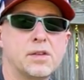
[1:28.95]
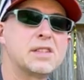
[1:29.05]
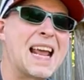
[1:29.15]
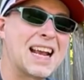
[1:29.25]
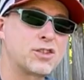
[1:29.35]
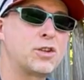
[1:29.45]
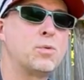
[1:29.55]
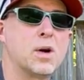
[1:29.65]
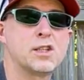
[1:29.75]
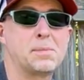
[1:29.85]
This actually
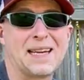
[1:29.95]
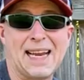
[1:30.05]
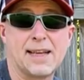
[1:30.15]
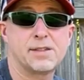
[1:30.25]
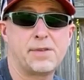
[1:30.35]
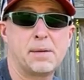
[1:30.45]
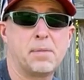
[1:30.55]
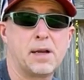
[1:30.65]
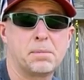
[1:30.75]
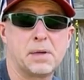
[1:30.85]
was my dad's fat bike,